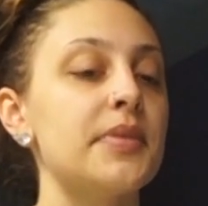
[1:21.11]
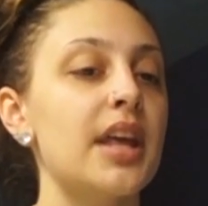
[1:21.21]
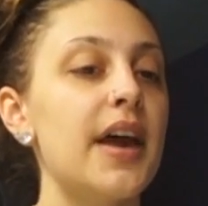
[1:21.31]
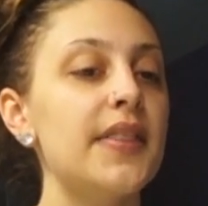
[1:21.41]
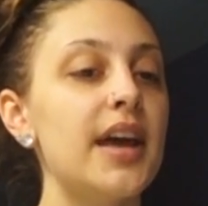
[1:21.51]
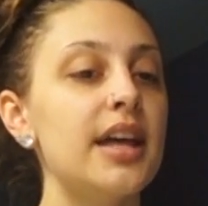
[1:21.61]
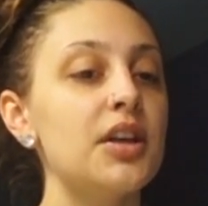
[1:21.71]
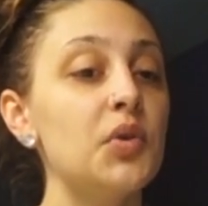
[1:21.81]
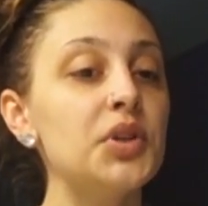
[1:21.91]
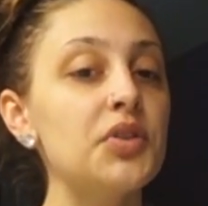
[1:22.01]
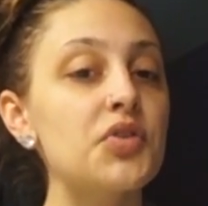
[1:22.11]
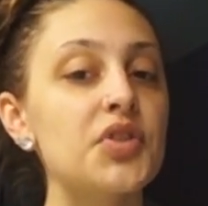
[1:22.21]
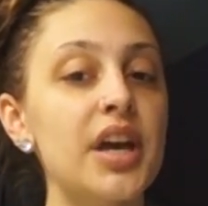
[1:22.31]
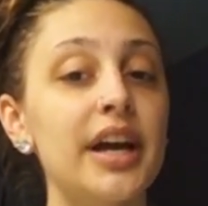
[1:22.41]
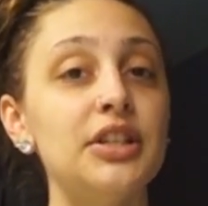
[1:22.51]
And then the only other
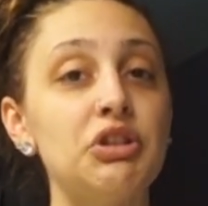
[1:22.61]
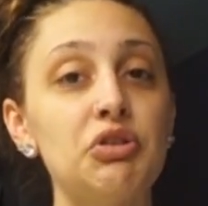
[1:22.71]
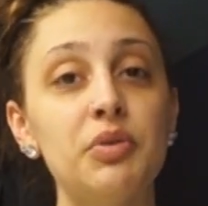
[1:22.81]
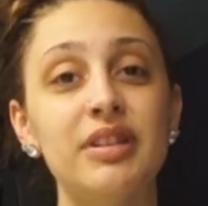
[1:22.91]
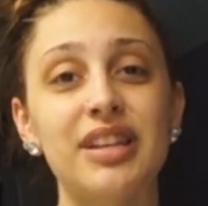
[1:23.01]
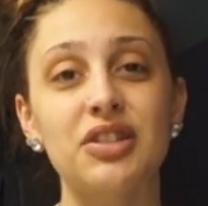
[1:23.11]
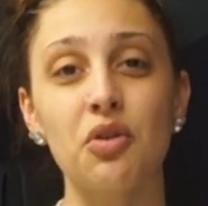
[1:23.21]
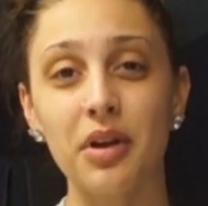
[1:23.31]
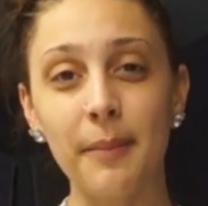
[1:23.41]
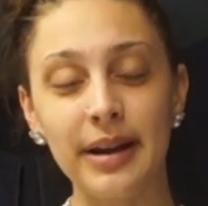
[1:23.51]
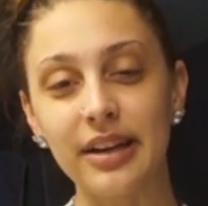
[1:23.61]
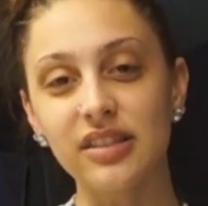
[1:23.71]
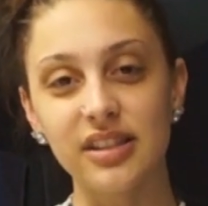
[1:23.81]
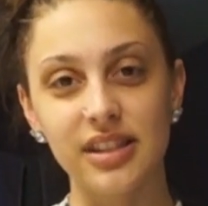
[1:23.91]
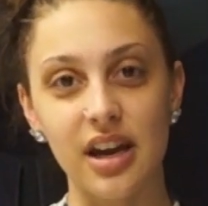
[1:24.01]
thing I do is I don't get my
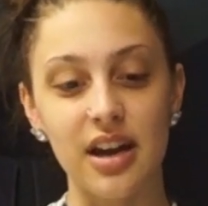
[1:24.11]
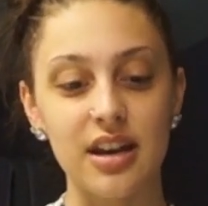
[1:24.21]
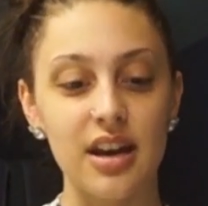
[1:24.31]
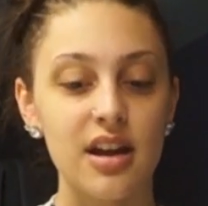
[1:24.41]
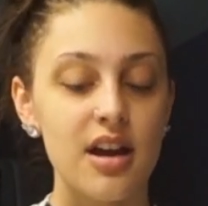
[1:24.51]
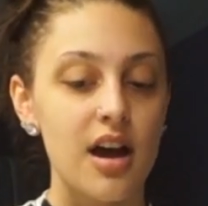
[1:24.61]
nails done.